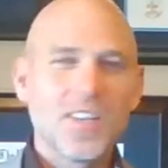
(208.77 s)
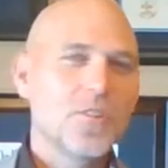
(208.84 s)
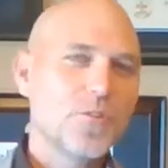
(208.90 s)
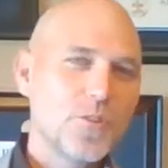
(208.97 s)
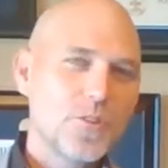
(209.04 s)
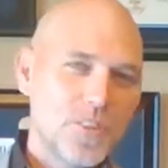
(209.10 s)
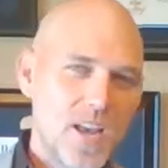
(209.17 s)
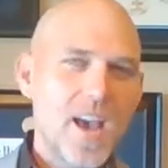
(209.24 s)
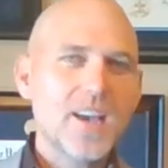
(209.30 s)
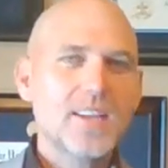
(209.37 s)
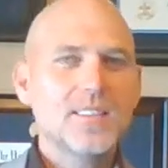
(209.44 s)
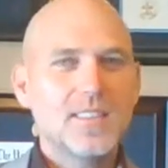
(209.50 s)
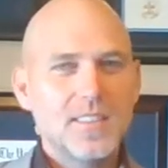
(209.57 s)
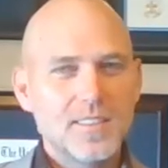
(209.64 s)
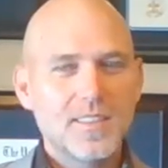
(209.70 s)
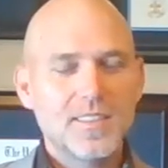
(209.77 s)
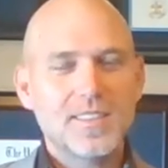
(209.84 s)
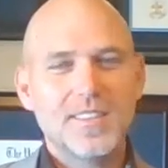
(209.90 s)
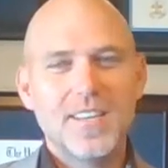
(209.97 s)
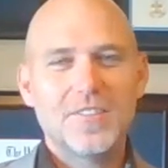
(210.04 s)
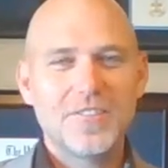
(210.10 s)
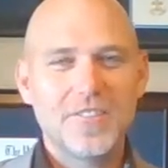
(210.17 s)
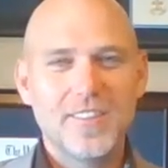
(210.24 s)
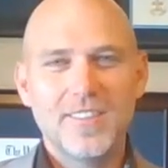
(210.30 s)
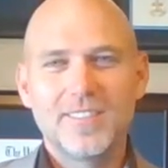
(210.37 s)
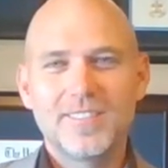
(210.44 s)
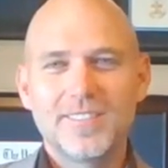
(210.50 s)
through taxes, etc.